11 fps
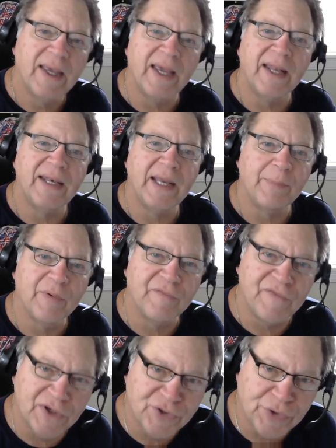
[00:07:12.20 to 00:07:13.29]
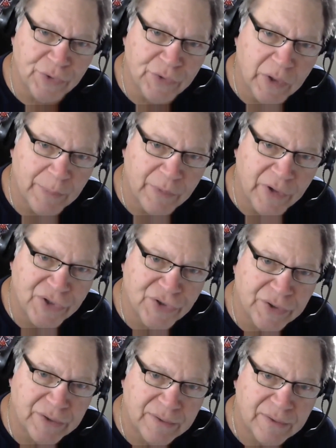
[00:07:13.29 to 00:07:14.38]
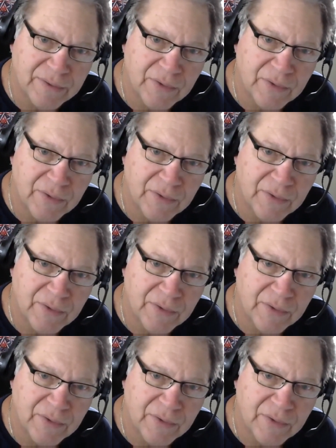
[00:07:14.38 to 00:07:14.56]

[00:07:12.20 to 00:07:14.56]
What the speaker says: and a professional corporation,